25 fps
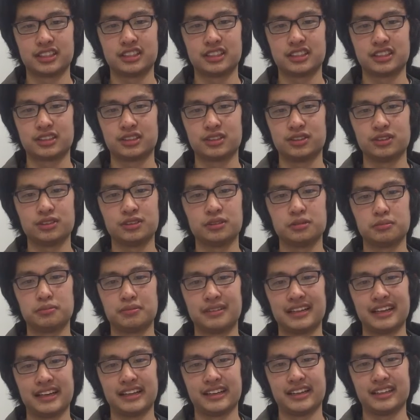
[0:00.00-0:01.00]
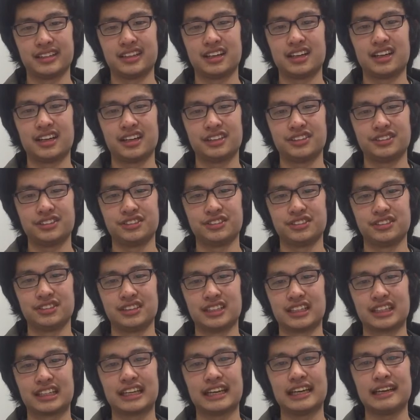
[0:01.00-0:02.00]
such as Google Play and iTunes
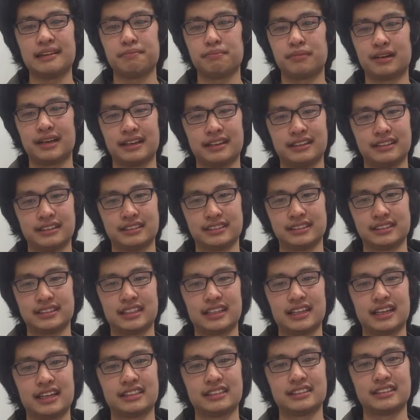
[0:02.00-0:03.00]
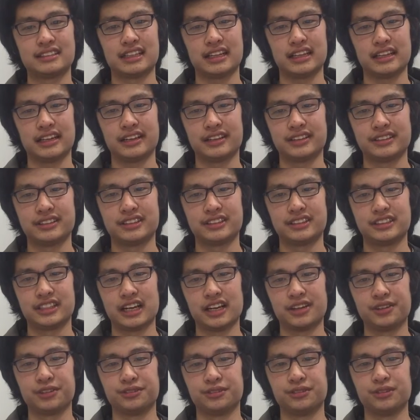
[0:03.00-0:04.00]
are key partners as they are the
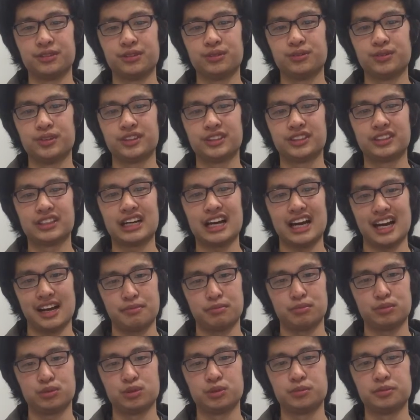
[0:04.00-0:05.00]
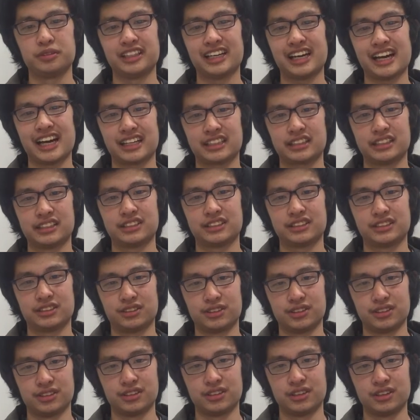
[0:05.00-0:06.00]
channel which the app will be accessed
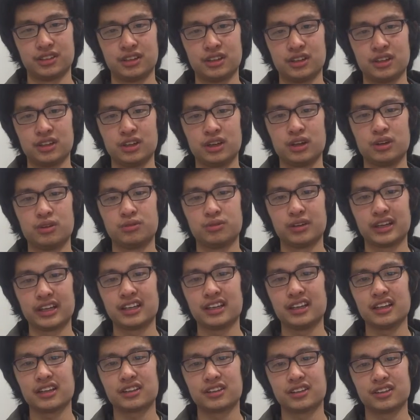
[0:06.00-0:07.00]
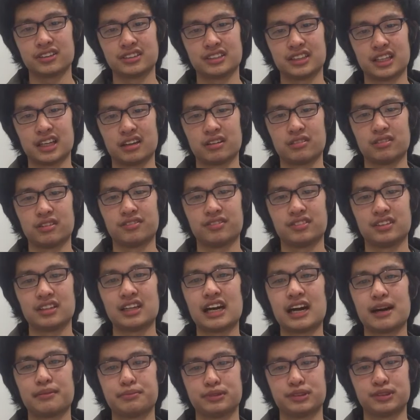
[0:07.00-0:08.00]
on. Regular contact with
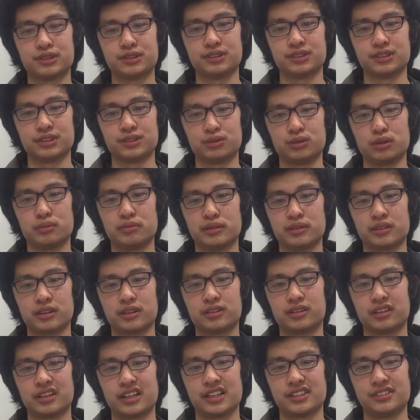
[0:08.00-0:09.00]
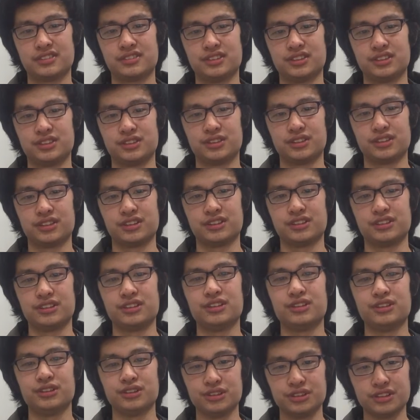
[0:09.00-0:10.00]
the app stores will be required to ensure the
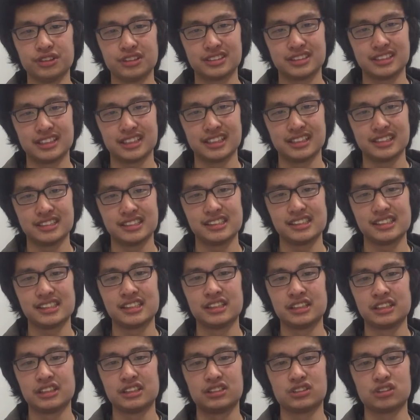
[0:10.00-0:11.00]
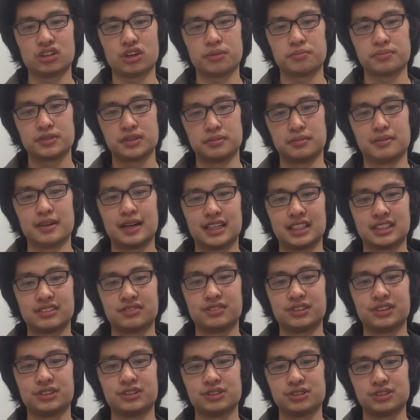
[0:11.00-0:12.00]
utility is optimized
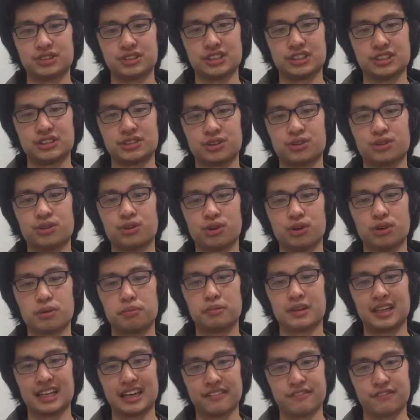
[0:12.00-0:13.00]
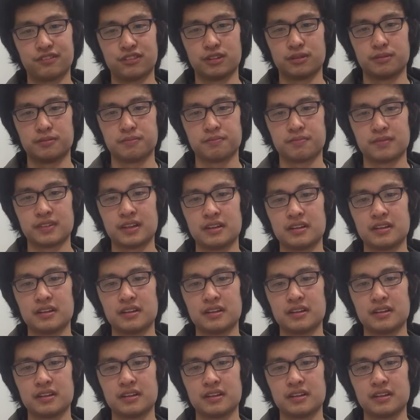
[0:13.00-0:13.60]
for usage on all platforms.